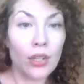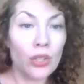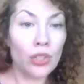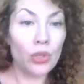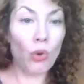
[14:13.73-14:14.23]

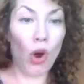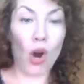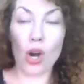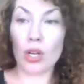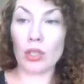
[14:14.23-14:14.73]
You
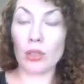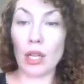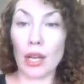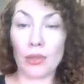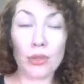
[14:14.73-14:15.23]
are
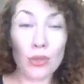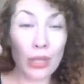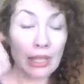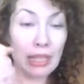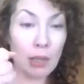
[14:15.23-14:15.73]

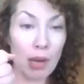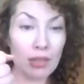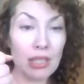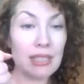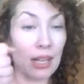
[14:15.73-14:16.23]
thinking
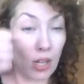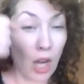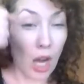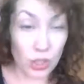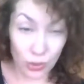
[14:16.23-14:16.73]
about things that are
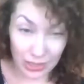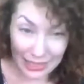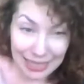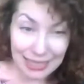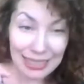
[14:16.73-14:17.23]

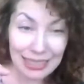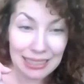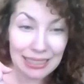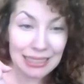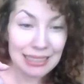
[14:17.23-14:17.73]
contradicting
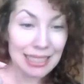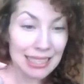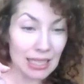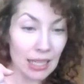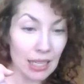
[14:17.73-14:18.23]

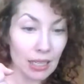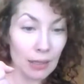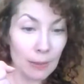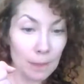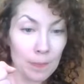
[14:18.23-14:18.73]
this thing.
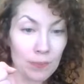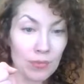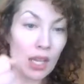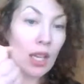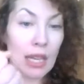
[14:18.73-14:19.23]

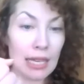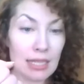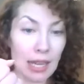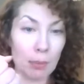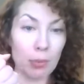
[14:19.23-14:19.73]

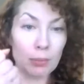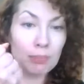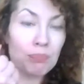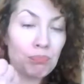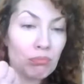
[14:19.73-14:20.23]

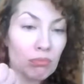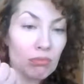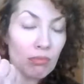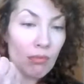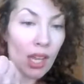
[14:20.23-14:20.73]
Example,
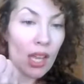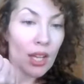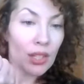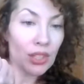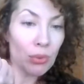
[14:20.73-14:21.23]

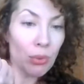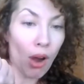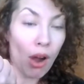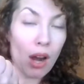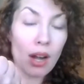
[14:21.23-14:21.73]
you
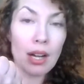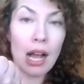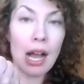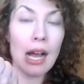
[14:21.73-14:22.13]
want